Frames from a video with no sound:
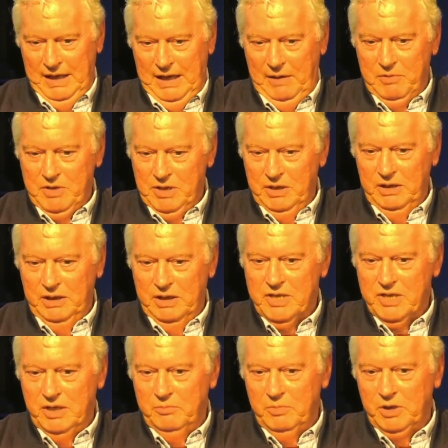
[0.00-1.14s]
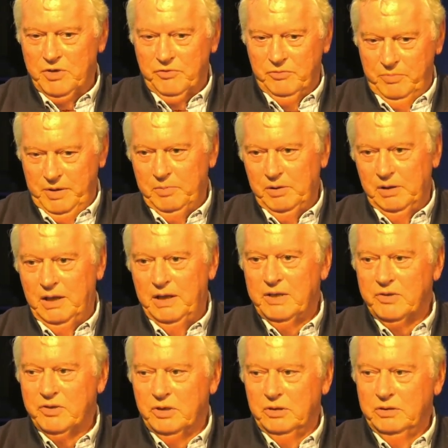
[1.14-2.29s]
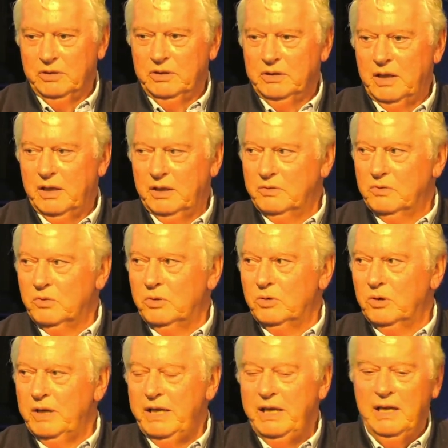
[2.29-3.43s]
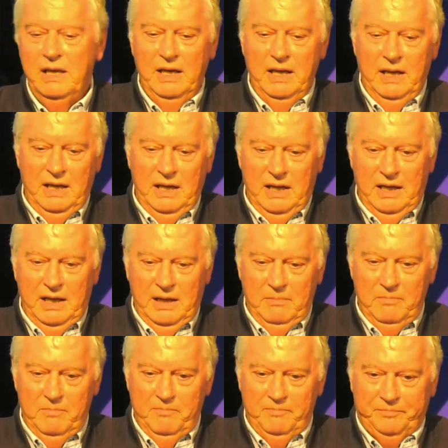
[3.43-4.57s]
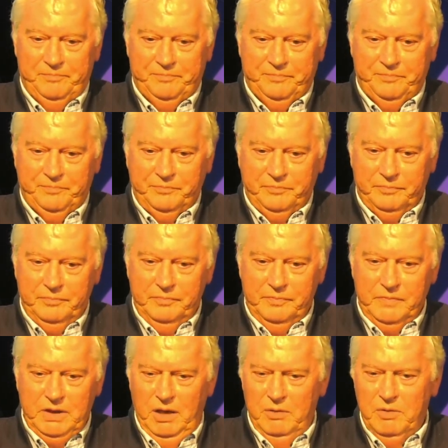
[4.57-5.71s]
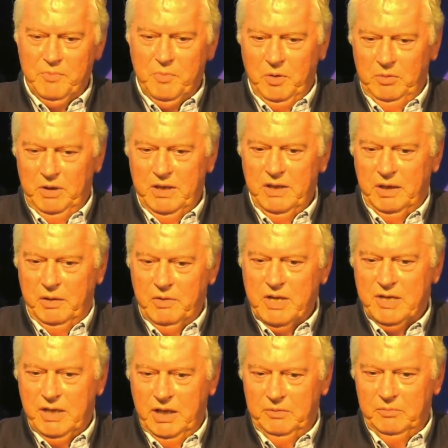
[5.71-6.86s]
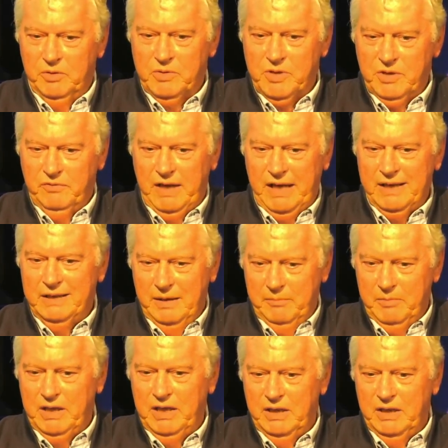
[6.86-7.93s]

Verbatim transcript: I was learning so much from people like John and, and Rory. Um, I was probably, you know, the slightly more sort of academic